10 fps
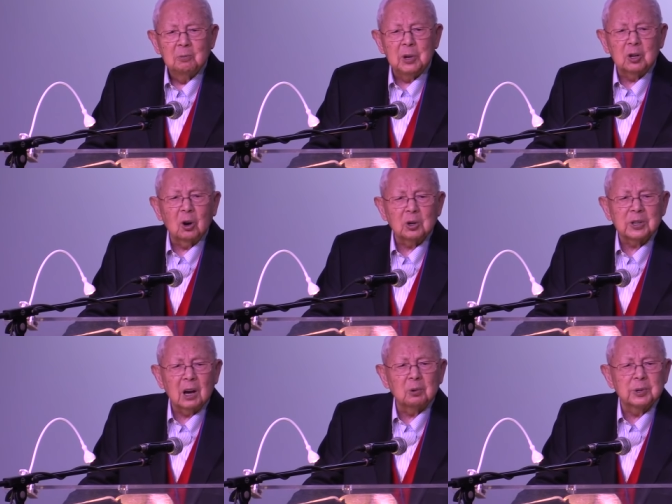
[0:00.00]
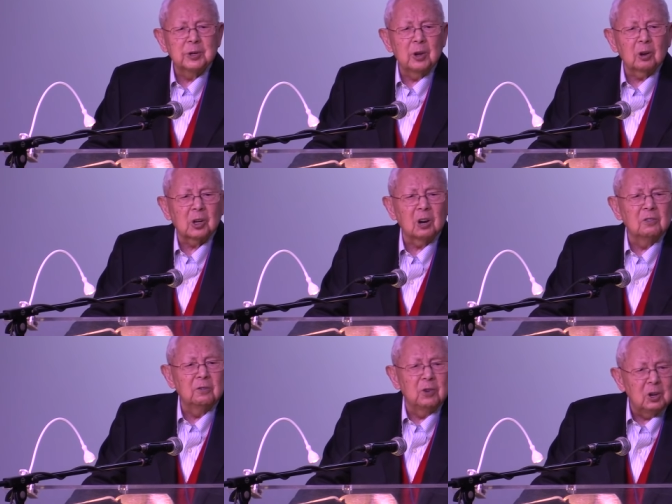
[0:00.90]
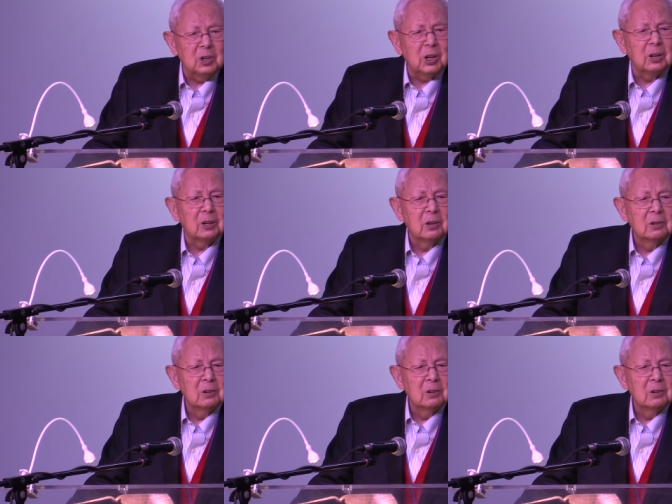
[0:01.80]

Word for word: because I was not converted,